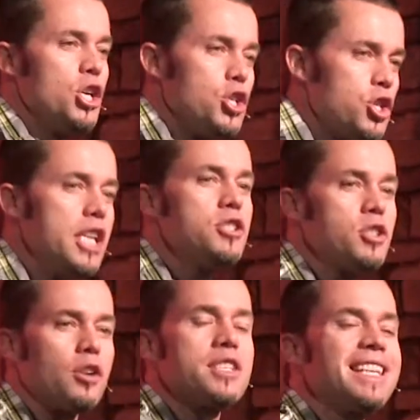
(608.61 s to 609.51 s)
She
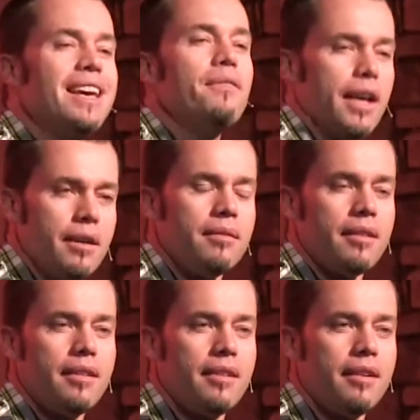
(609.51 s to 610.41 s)
starts giving
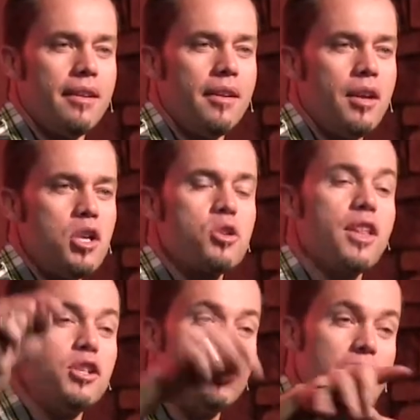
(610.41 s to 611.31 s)
so
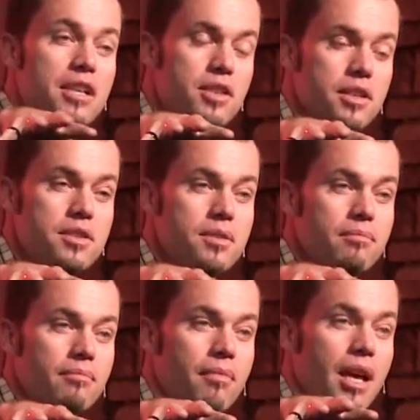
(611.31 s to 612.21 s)
that Jesus
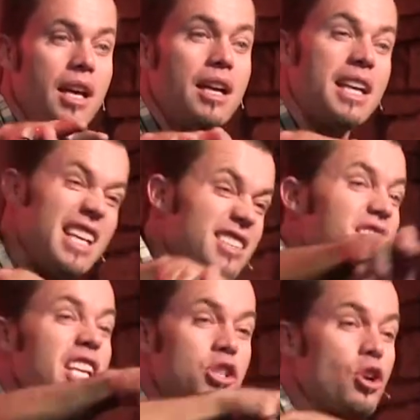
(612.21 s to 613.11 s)
can
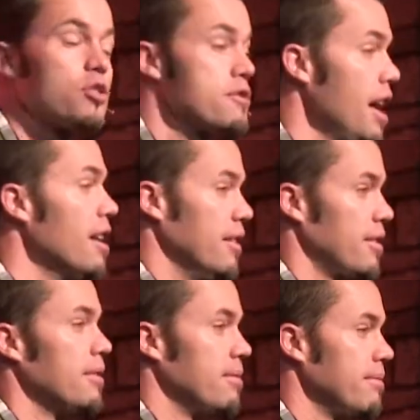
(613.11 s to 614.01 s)
teach her sons.